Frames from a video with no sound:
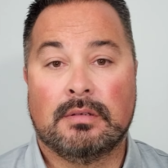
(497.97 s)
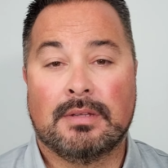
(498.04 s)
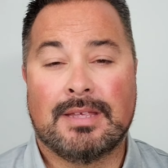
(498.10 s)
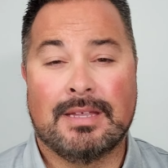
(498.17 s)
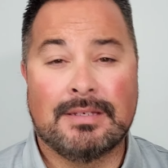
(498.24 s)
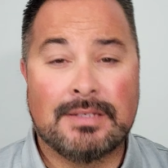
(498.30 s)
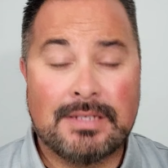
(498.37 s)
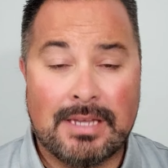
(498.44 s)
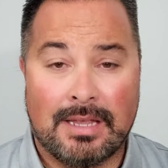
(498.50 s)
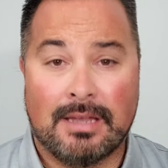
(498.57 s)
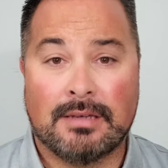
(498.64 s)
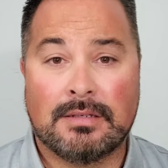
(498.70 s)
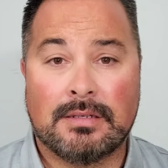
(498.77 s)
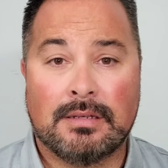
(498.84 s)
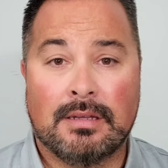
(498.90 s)

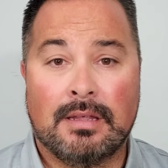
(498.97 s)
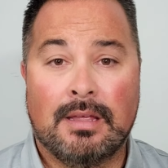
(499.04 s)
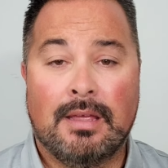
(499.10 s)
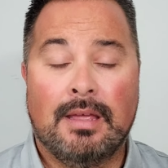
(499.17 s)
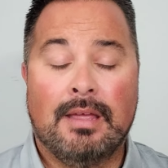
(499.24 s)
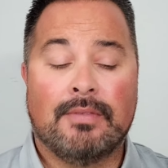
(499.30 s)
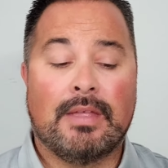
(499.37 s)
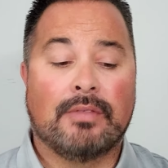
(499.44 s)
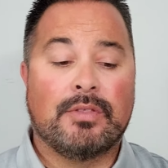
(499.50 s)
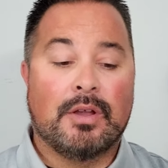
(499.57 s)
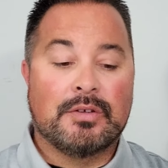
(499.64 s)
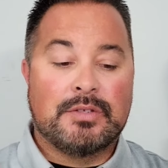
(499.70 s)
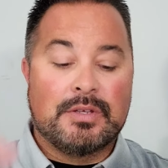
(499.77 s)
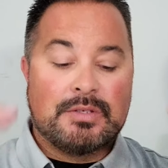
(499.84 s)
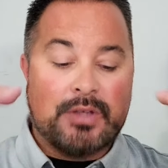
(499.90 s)
Content. That
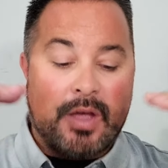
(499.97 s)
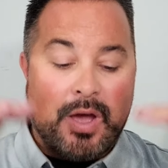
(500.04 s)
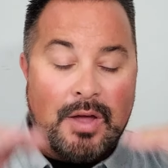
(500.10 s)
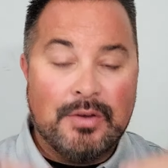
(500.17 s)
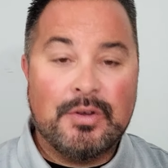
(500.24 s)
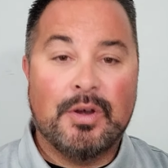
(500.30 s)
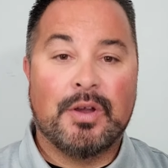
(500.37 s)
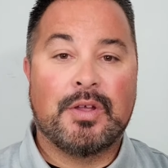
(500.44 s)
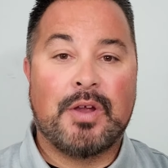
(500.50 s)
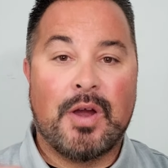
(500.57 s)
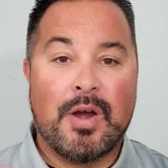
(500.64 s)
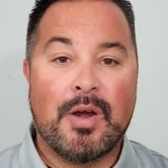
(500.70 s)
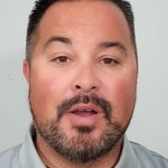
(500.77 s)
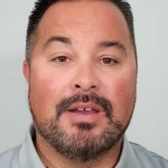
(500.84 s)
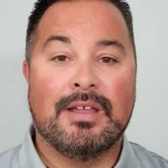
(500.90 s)
there's this
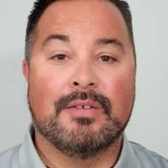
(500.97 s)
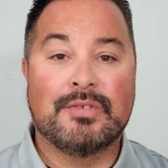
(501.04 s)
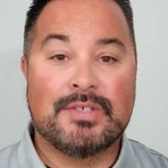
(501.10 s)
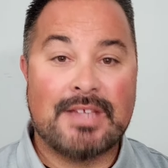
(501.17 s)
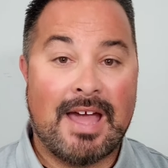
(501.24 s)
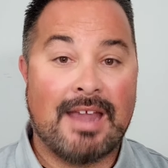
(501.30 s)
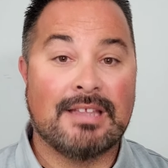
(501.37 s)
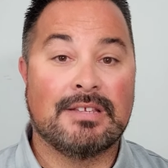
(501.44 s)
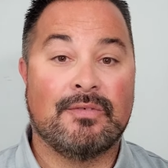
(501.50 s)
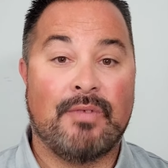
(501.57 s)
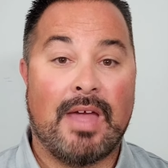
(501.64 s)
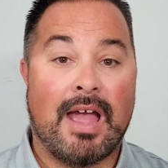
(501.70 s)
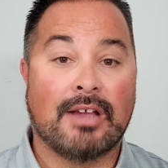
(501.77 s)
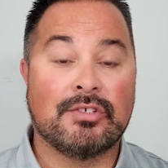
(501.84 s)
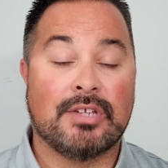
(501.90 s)
undercurrent of
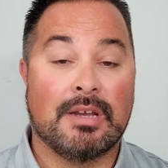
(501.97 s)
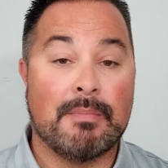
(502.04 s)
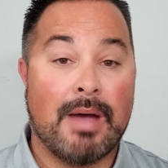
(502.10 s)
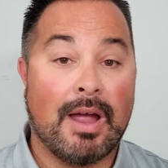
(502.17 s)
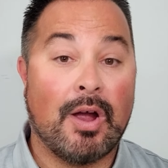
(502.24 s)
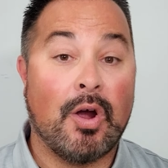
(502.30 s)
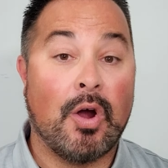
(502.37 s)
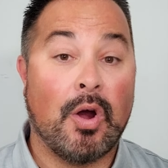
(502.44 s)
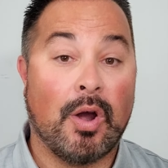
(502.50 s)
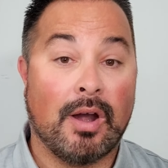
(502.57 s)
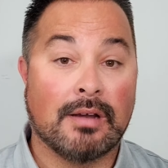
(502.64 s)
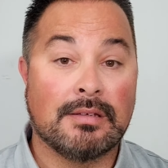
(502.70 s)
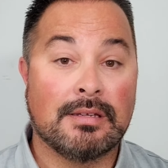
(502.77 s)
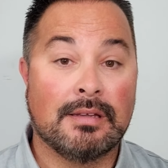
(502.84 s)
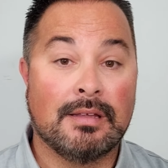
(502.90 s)
satisfaction in my
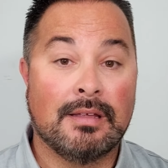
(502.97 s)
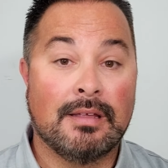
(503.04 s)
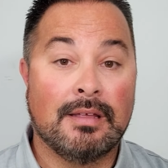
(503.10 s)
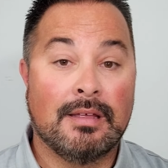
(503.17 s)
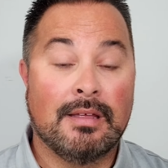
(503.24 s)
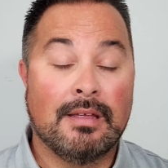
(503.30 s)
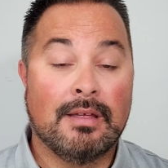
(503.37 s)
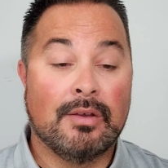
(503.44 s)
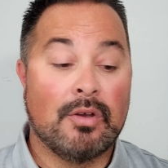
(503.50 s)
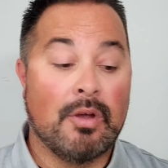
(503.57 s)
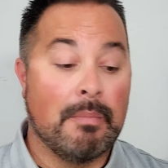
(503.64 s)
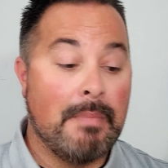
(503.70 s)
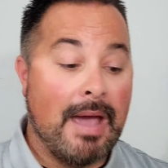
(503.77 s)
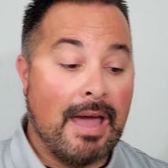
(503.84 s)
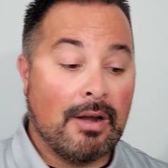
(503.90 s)
heart. No
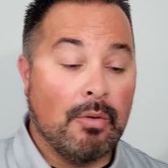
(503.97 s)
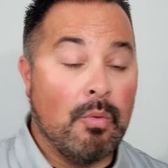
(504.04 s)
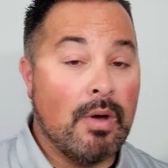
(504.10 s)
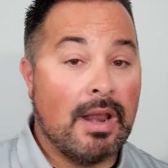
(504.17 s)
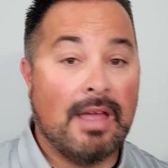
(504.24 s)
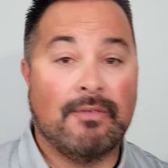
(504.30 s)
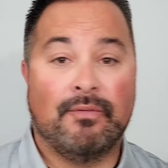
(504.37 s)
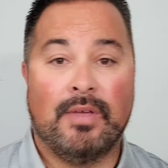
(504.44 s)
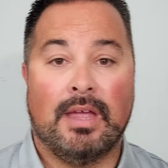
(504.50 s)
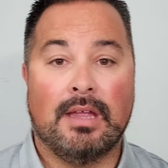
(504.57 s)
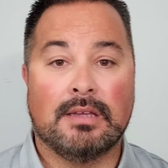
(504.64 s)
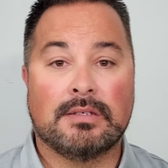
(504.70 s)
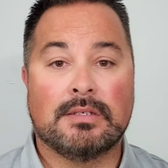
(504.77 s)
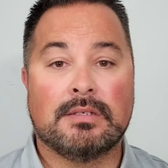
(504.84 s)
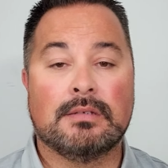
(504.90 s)
matter what I
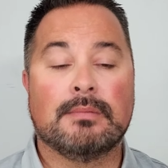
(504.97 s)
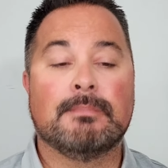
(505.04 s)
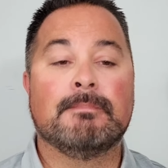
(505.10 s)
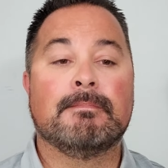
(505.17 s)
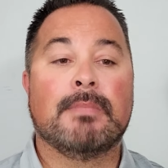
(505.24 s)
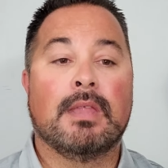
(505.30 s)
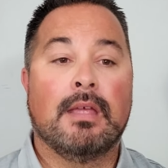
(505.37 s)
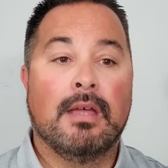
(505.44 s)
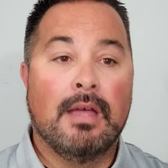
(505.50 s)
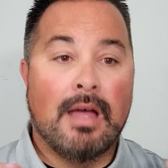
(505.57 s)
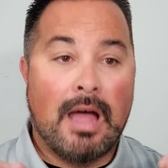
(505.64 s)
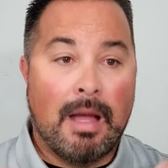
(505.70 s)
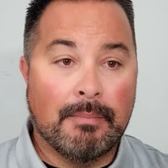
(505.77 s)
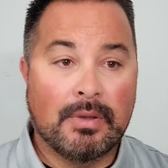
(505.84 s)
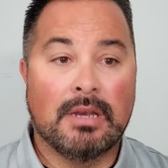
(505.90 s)
face,
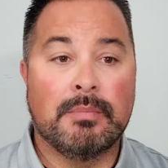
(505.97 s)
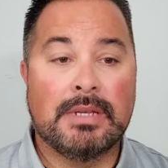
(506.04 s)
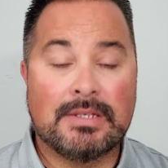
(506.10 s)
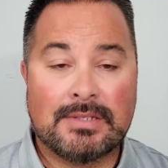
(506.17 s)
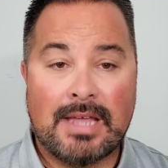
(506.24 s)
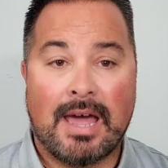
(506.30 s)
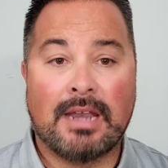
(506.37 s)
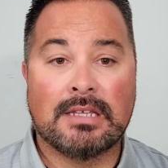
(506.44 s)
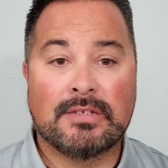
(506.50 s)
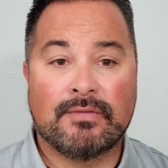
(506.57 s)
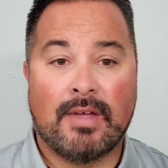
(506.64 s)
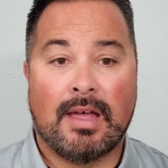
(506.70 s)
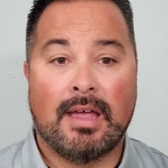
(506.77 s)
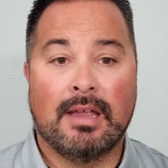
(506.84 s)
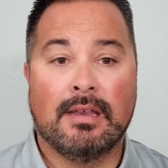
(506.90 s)
I'm going to be
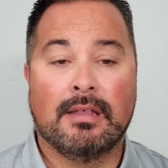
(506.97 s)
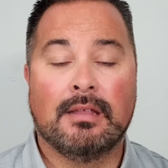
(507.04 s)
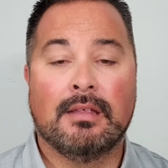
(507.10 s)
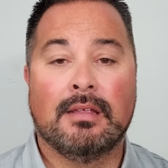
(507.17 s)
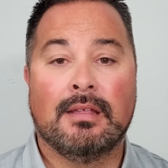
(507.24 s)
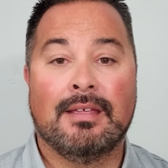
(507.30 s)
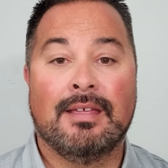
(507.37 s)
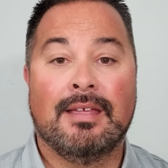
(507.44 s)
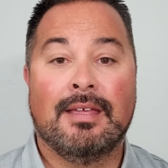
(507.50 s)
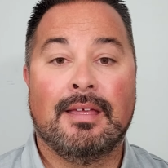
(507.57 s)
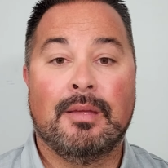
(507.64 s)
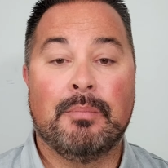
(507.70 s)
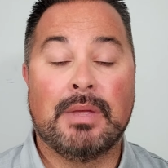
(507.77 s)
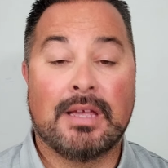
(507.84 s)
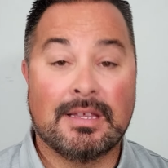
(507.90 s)
satisfied
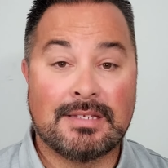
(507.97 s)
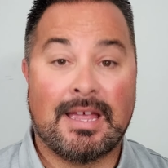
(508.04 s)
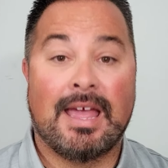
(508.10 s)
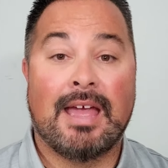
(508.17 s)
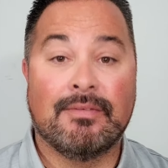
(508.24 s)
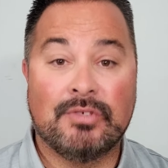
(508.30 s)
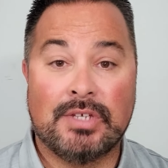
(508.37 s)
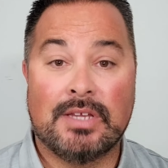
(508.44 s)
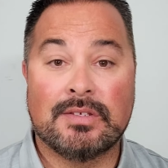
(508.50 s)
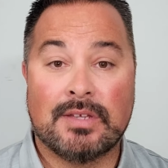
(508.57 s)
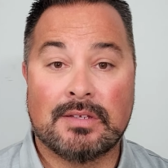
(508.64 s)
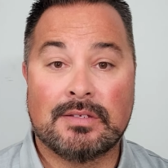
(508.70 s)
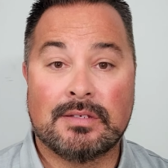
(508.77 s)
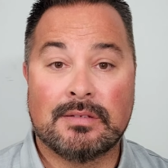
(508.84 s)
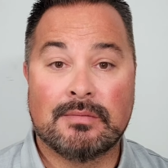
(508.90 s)
because I have
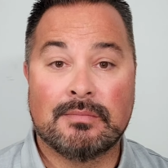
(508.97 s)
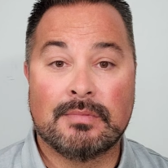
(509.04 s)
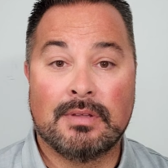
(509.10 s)
Jesus.